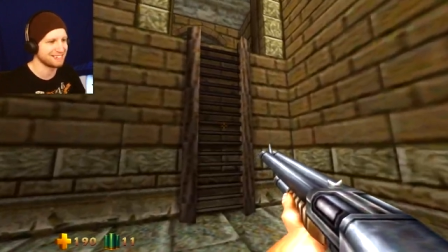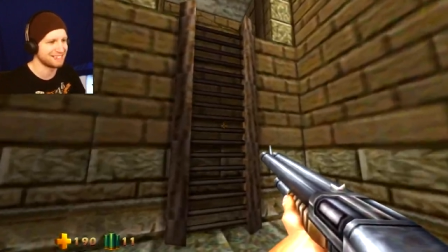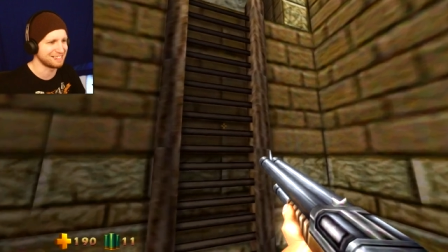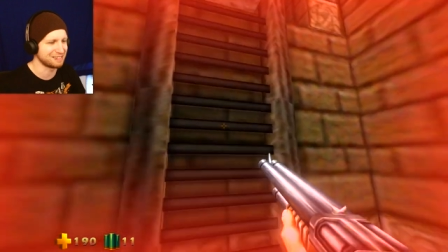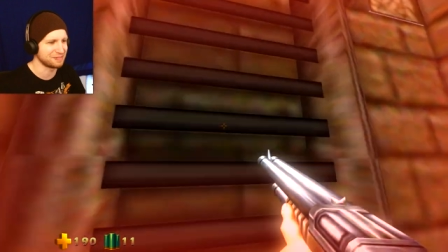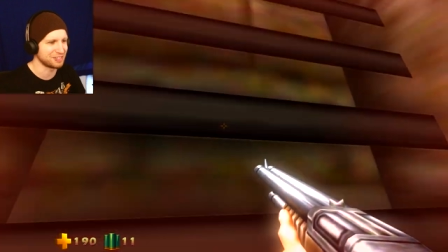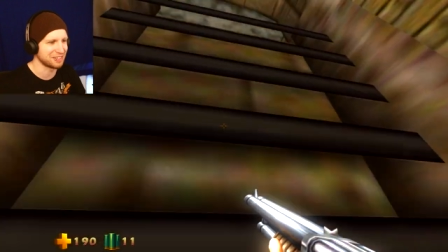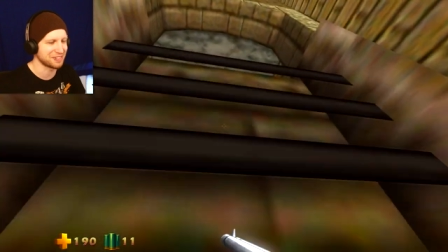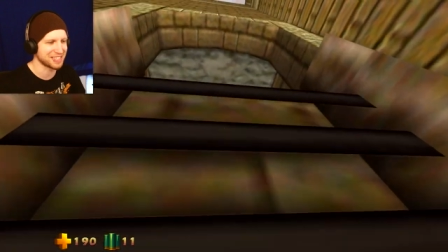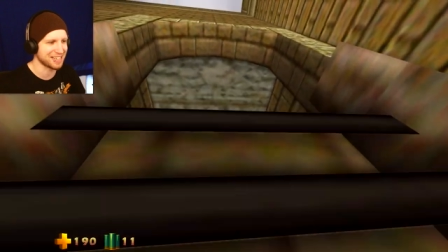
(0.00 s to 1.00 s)
oh
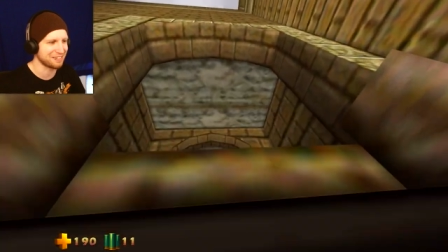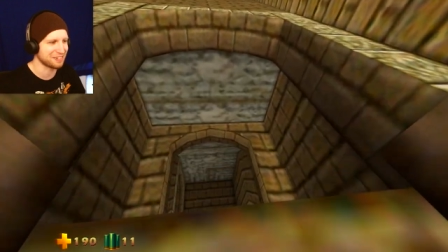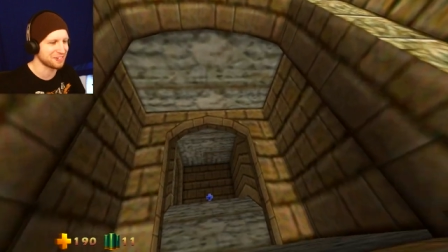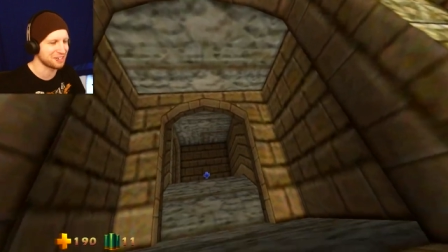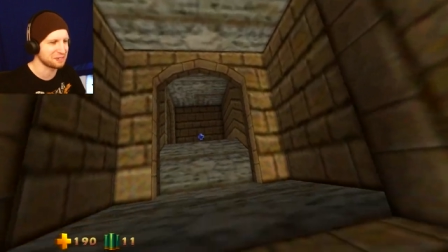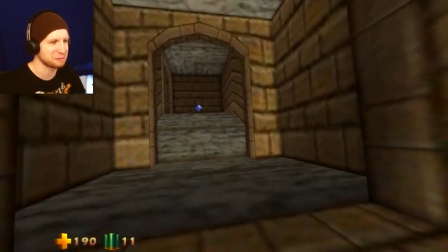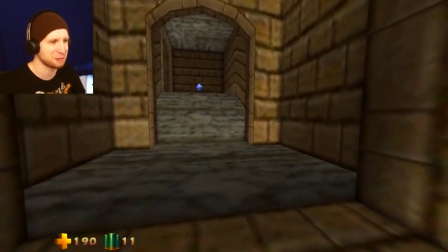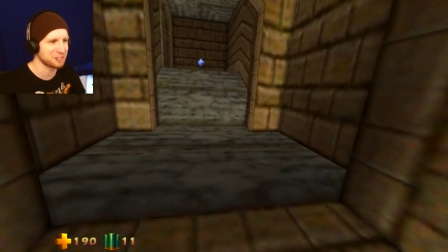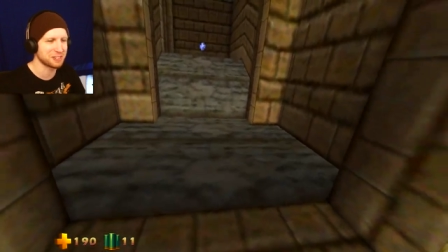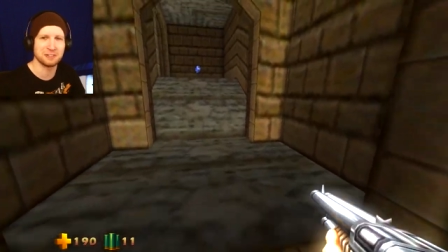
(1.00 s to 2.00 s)
boy, was that even where I was
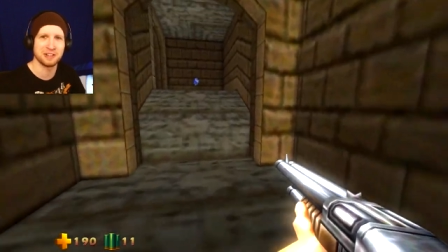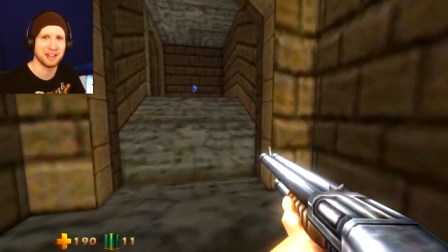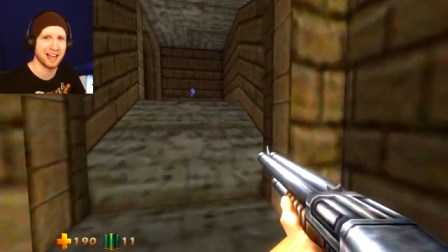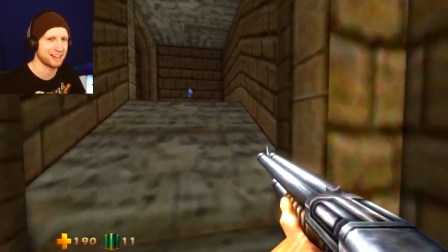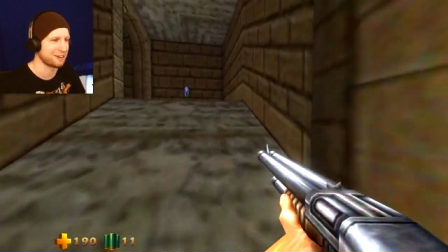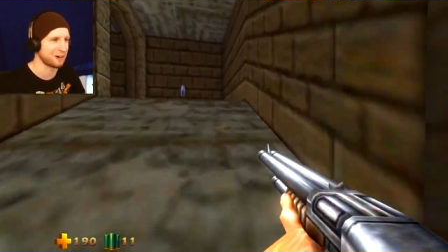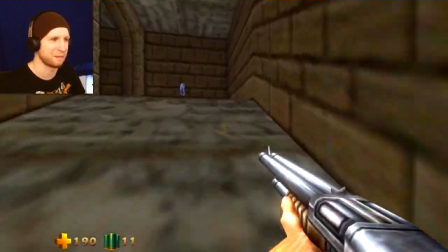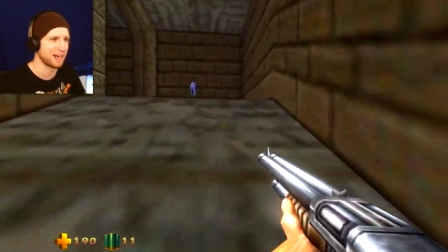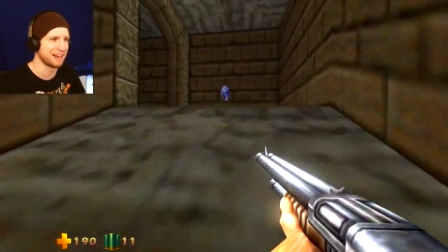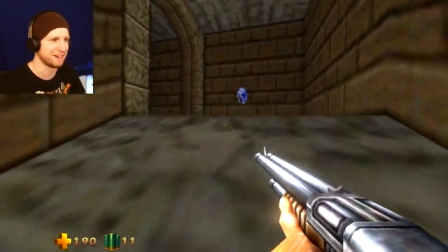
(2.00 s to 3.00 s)
supposed to do it? Hang on a
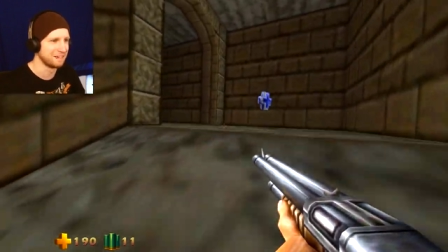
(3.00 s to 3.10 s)
minute.